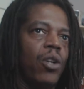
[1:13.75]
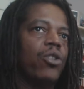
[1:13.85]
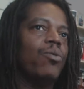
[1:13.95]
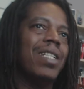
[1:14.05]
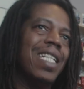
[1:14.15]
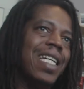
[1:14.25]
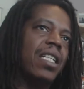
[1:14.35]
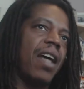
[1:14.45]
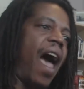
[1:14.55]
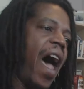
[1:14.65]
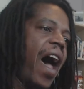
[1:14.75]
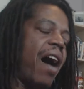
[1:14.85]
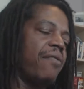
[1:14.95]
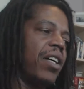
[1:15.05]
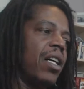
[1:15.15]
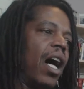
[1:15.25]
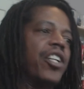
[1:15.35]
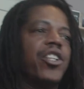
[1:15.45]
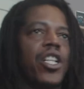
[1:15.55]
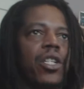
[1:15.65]
You need to have
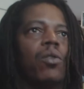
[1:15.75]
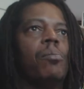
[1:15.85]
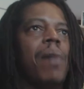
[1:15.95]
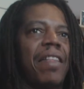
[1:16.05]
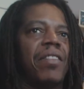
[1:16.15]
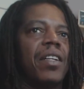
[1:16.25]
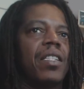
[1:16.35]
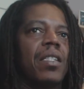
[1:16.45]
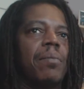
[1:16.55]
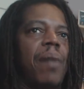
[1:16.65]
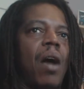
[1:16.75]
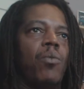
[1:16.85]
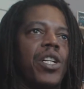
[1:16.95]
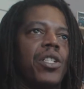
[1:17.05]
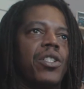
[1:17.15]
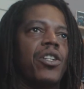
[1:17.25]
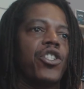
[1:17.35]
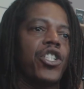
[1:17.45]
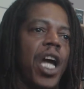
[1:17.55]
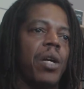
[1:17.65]
additional methods by which to
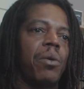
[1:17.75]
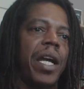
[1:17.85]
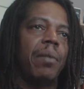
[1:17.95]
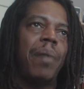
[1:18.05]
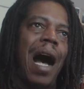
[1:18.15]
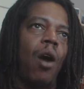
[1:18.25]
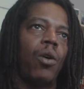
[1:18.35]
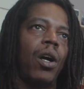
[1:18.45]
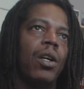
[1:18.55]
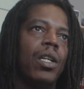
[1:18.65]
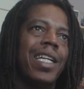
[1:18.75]
generate power